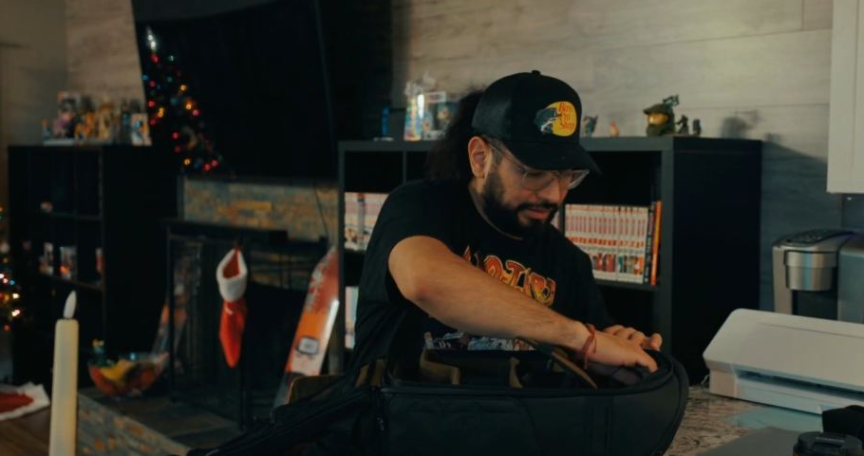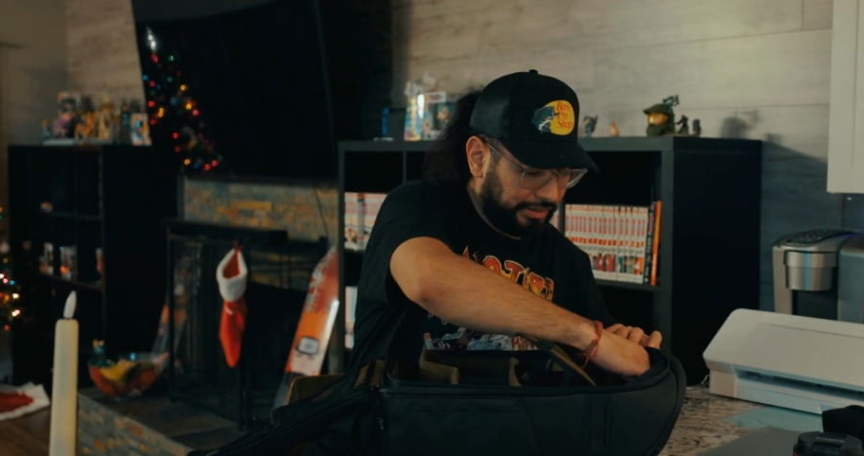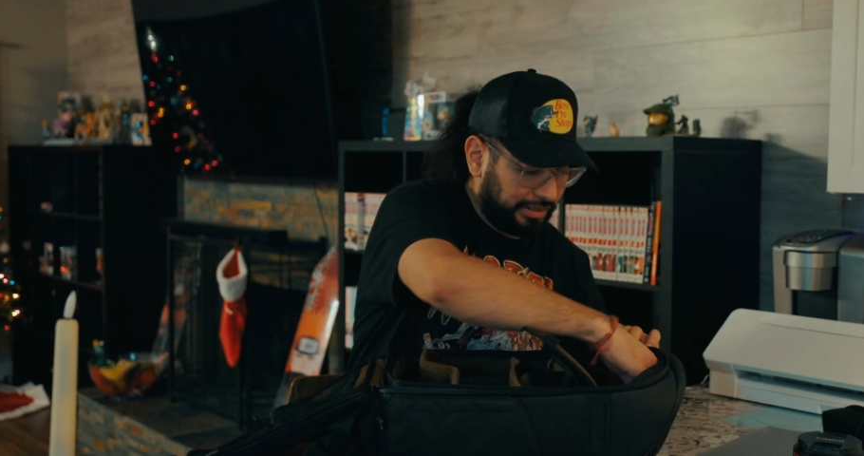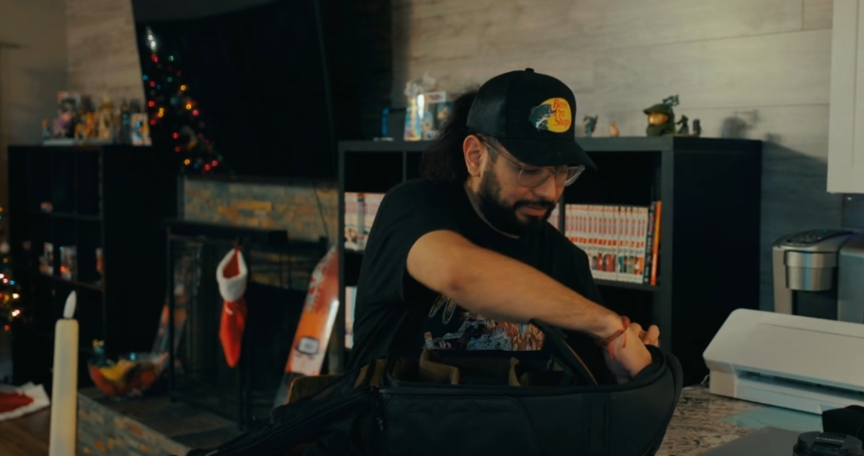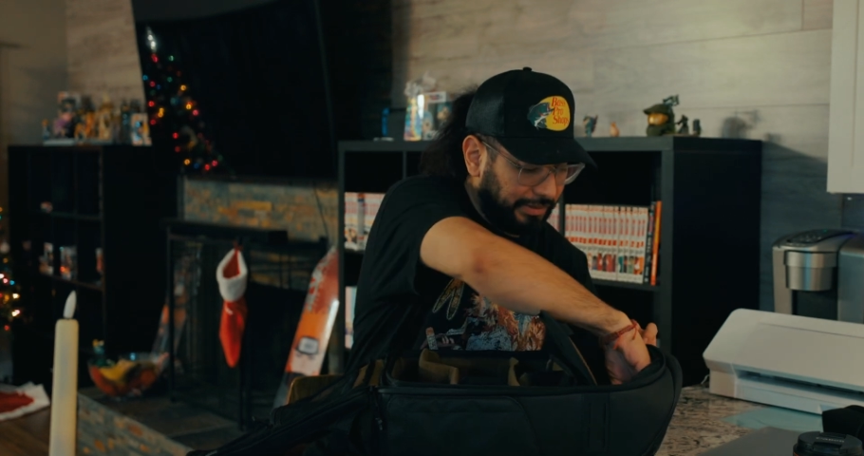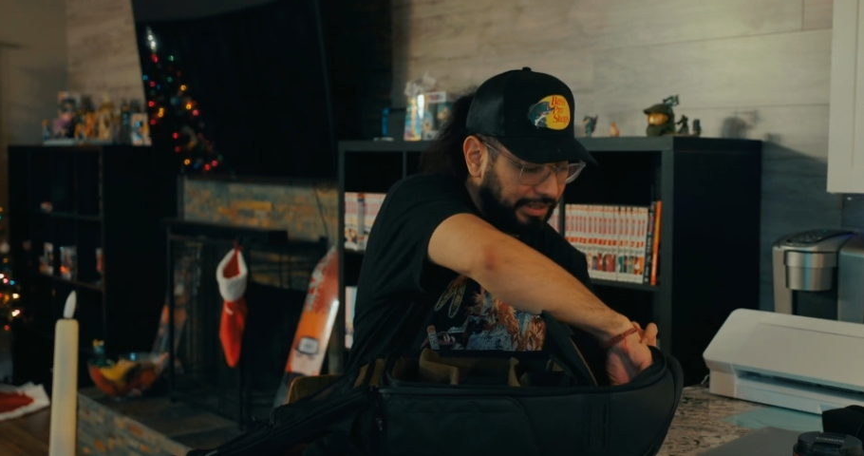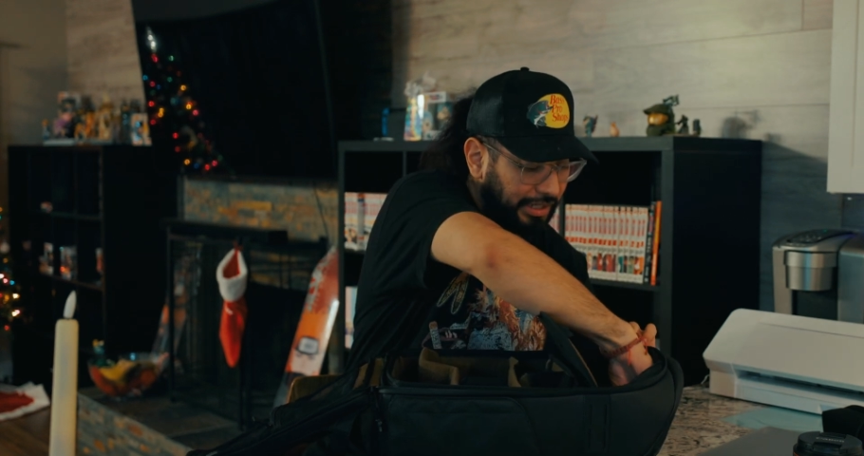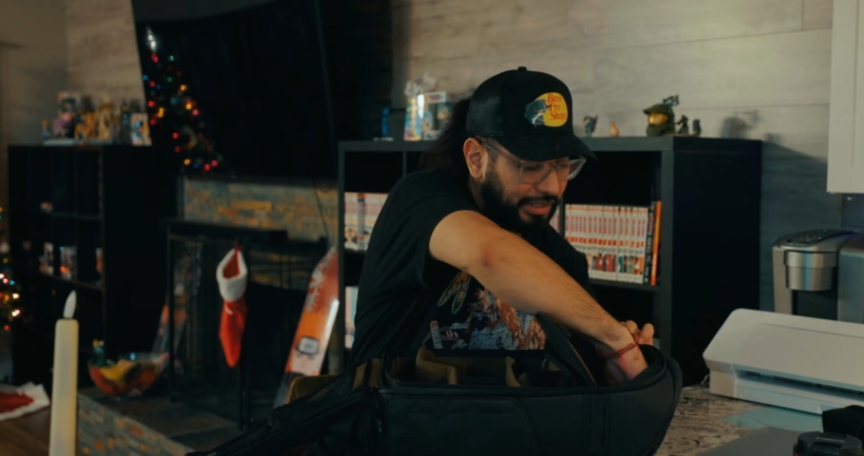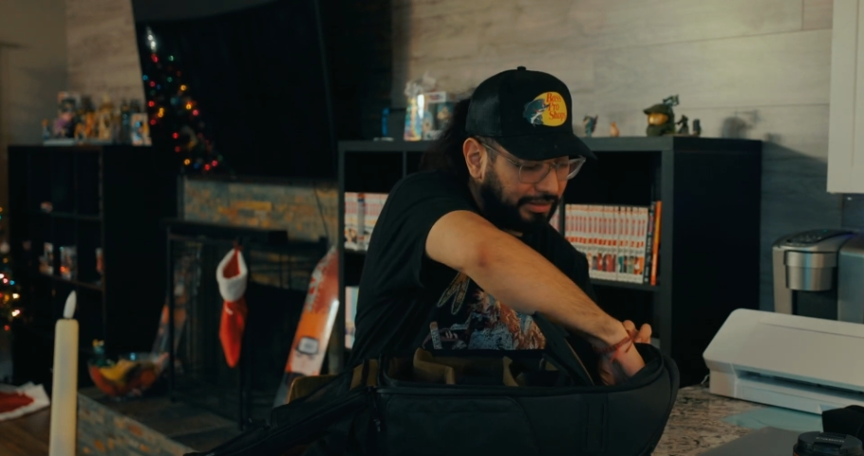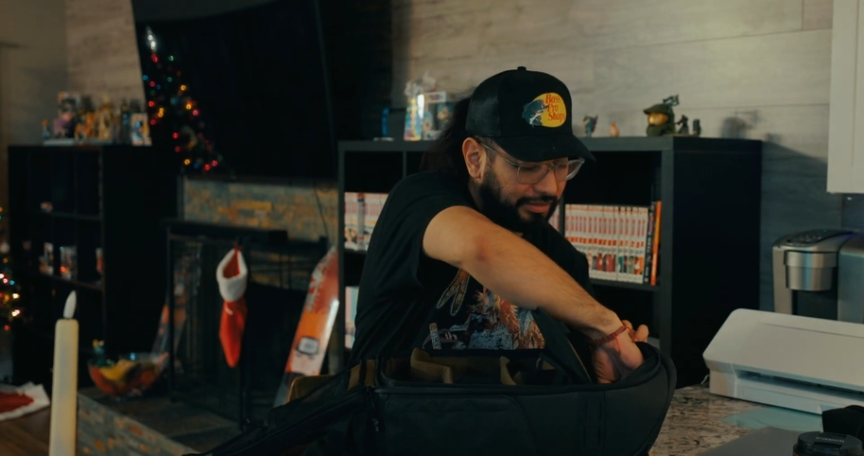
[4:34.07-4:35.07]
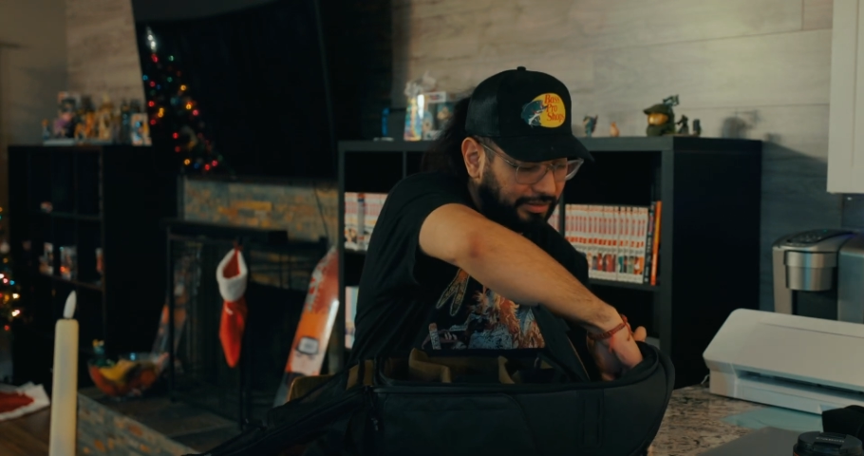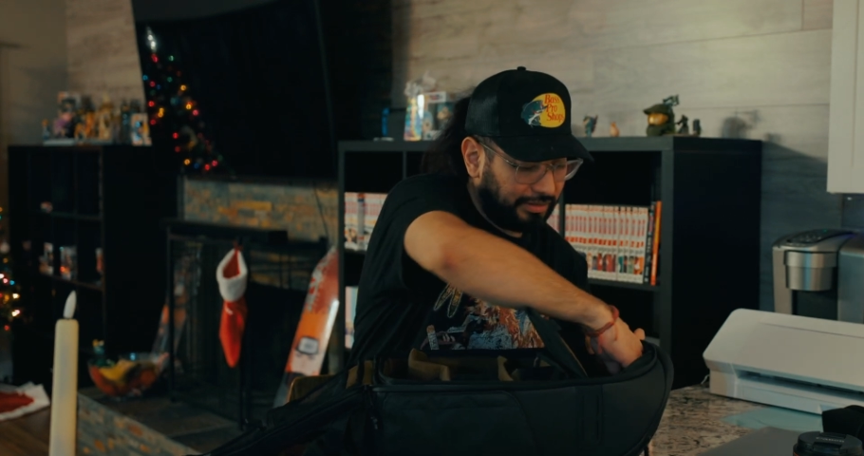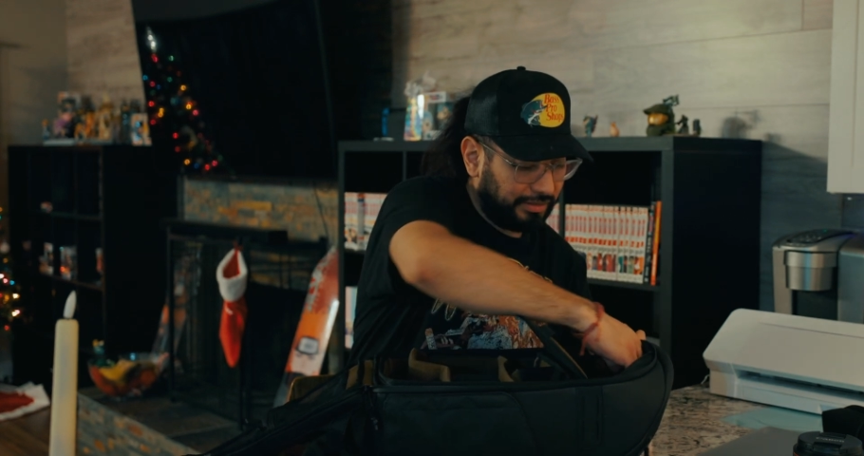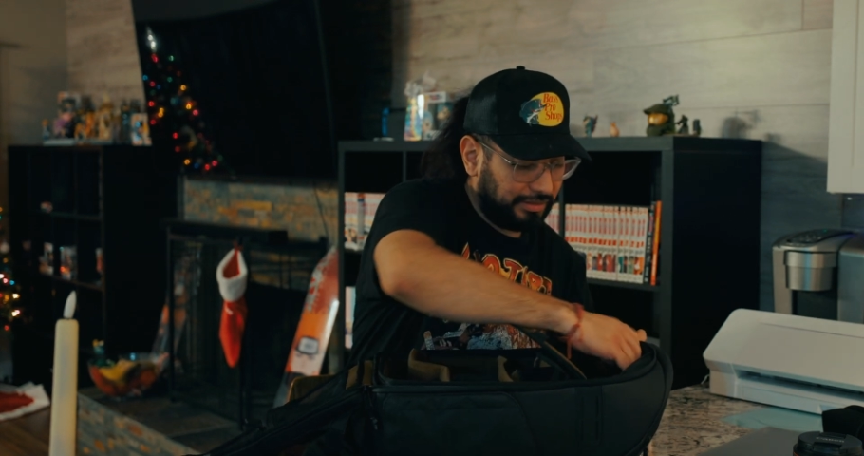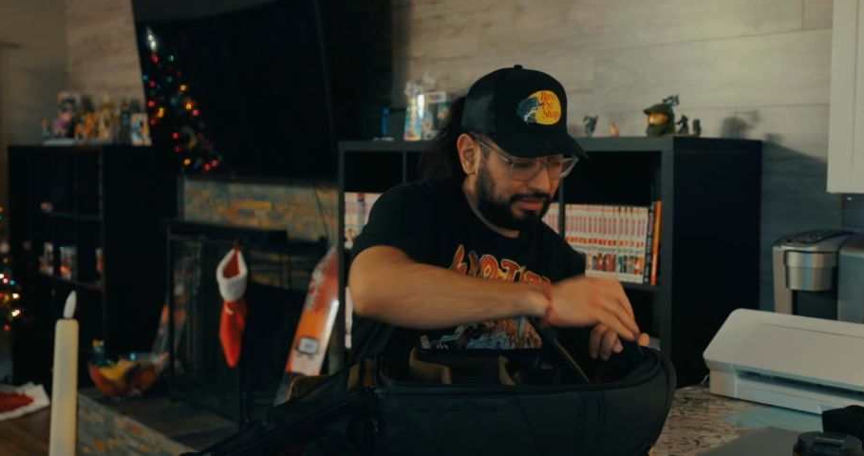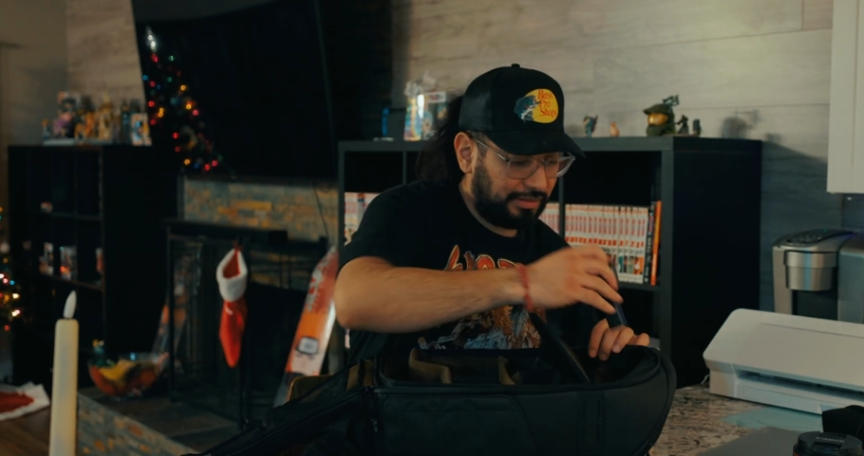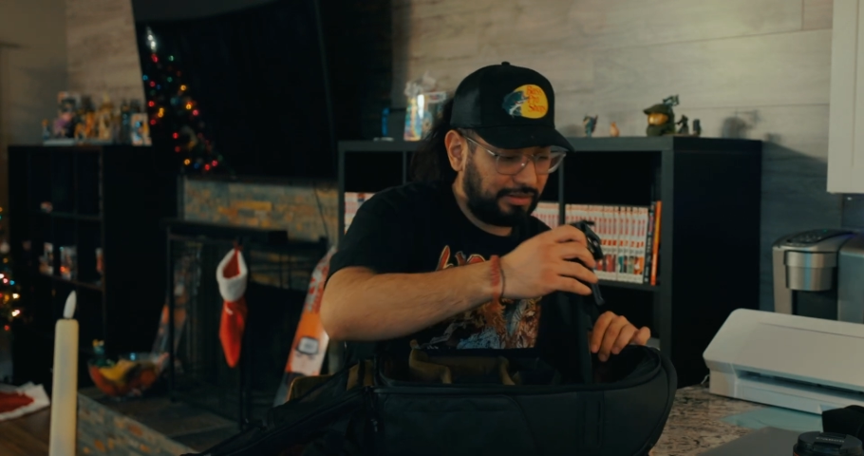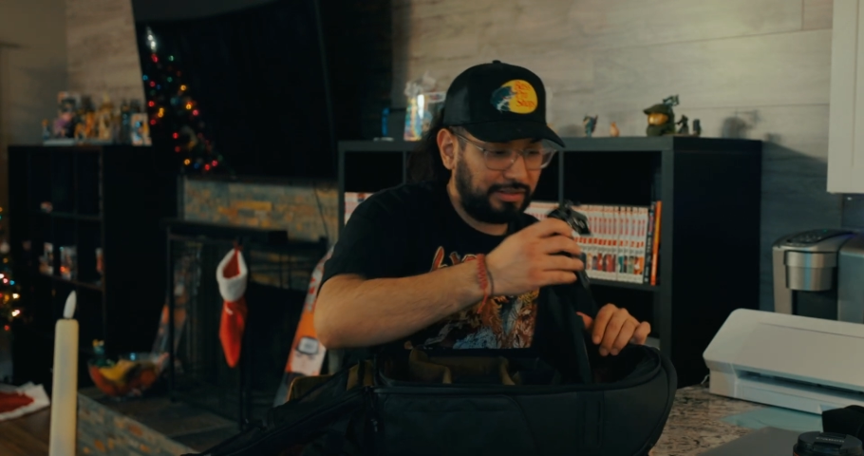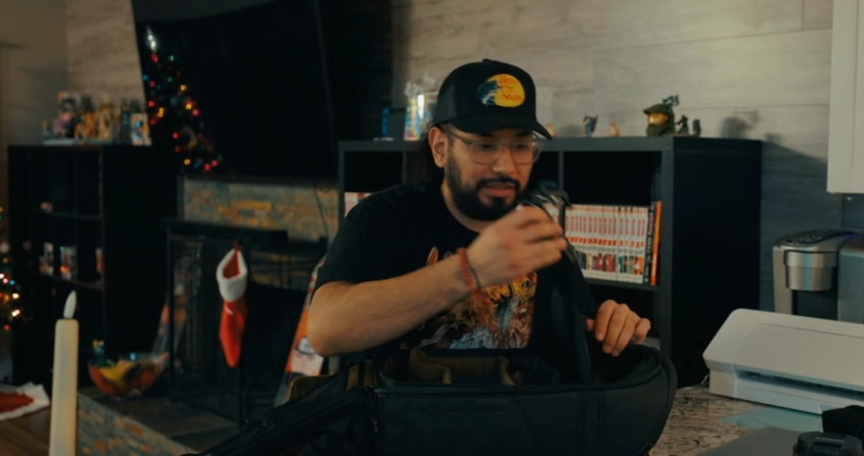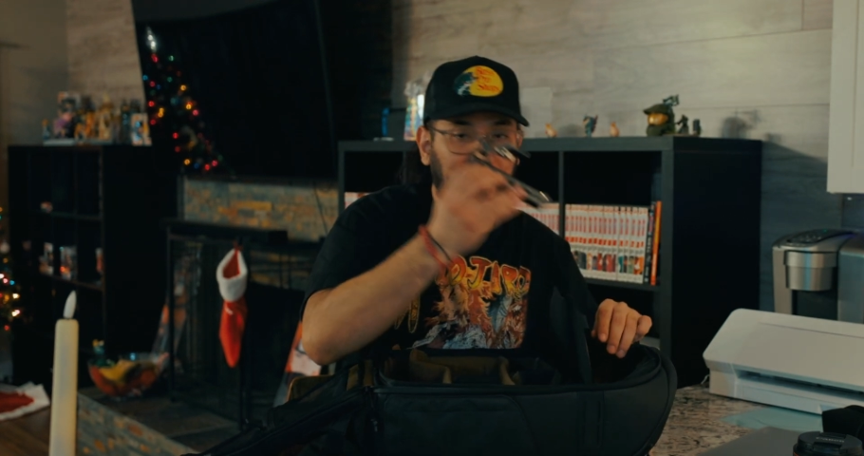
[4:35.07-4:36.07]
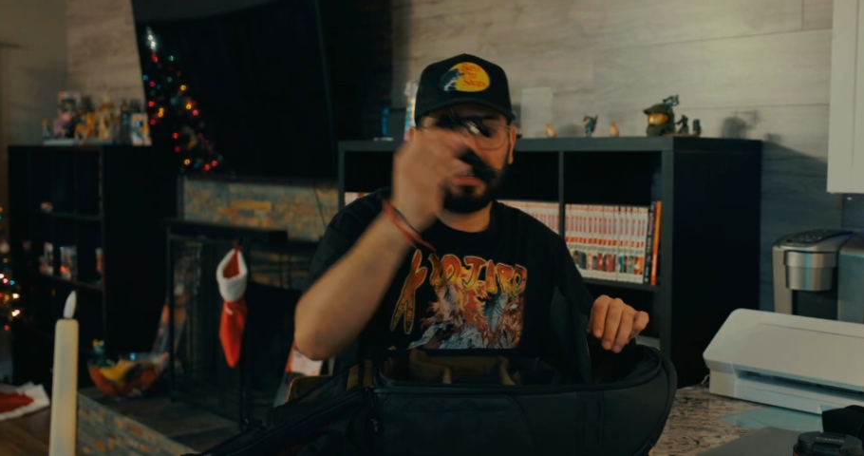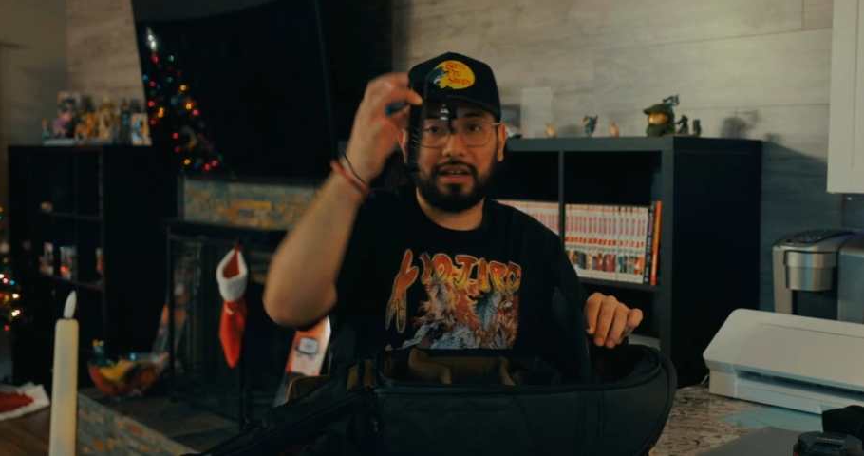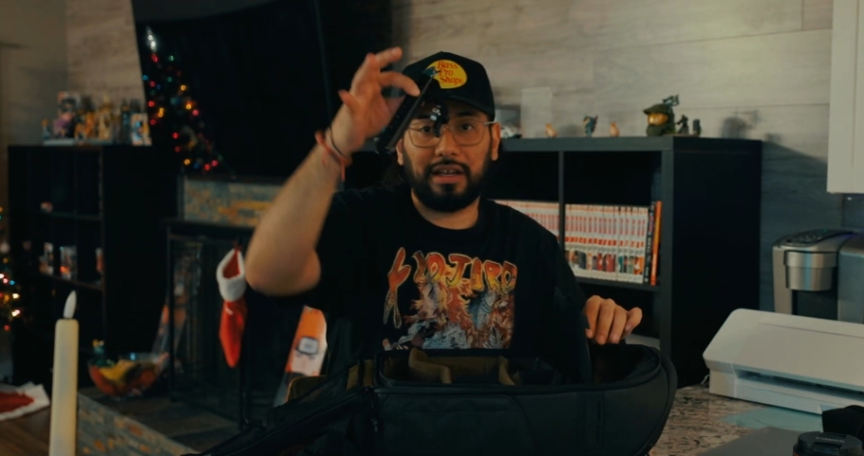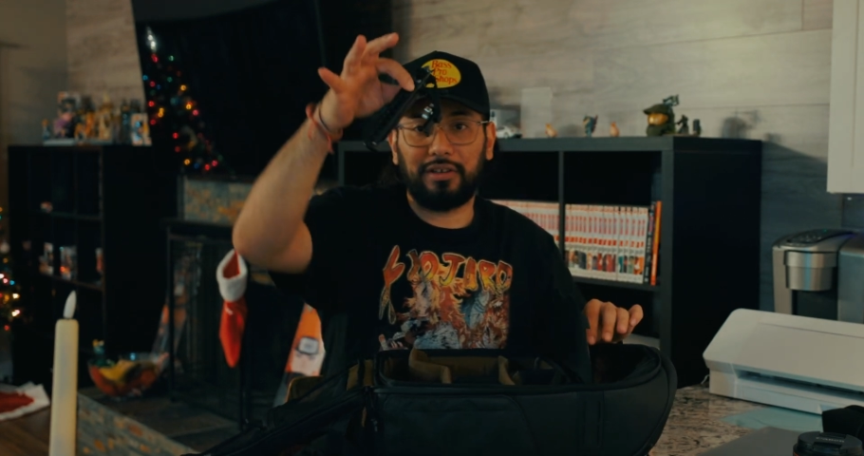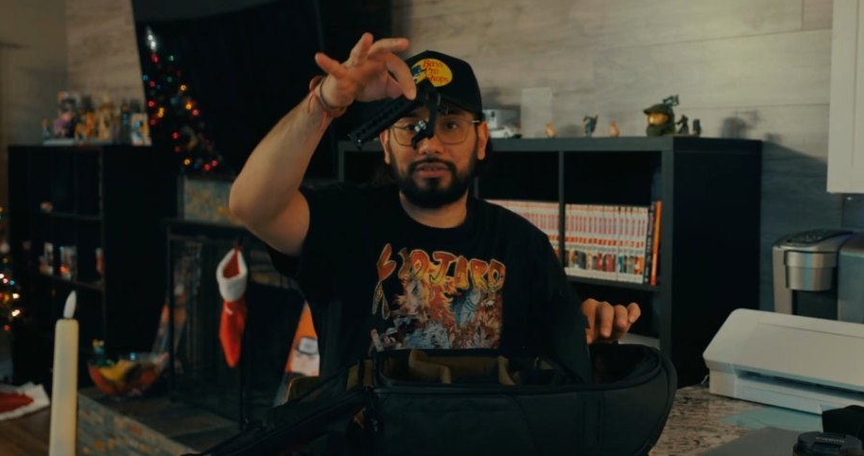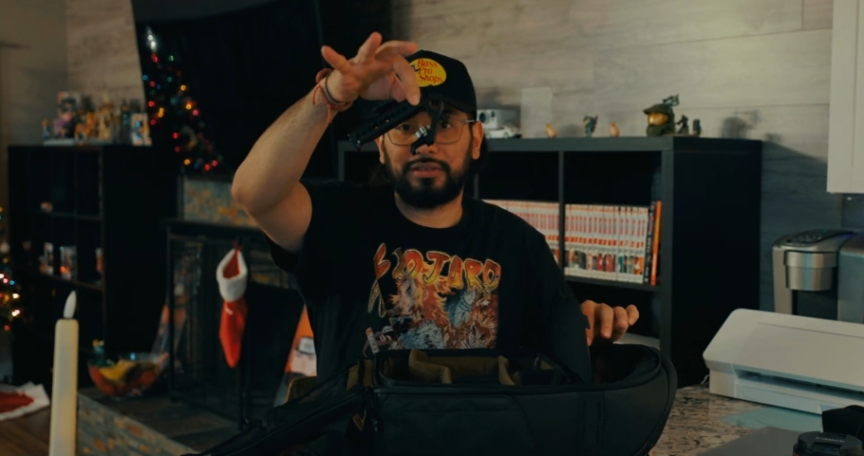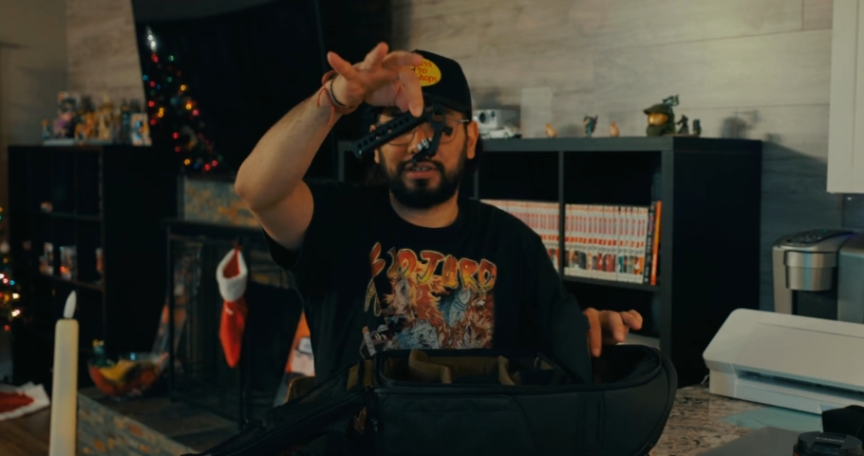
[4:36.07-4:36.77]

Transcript: Up next, I also